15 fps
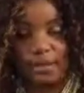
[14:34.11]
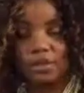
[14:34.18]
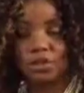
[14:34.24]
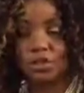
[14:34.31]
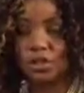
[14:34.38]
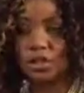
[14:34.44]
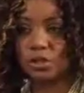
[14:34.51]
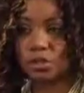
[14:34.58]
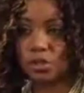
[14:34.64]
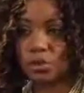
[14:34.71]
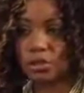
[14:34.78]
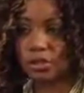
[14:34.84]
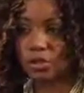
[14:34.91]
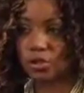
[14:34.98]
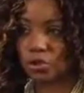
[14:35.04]
She has
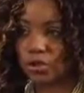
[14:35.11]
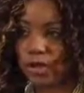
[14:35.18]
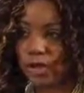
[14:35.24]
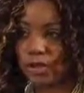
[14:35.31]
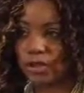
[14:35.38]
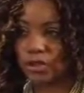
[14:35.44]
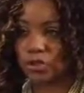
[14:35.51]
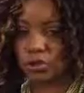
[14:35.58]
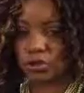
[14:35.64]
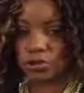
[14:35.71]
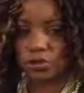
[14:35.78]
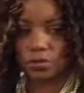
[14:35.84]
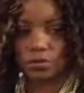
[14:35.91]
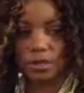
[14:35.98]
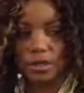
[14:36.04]
truly tried
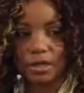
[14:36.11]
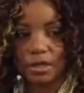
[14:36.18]
to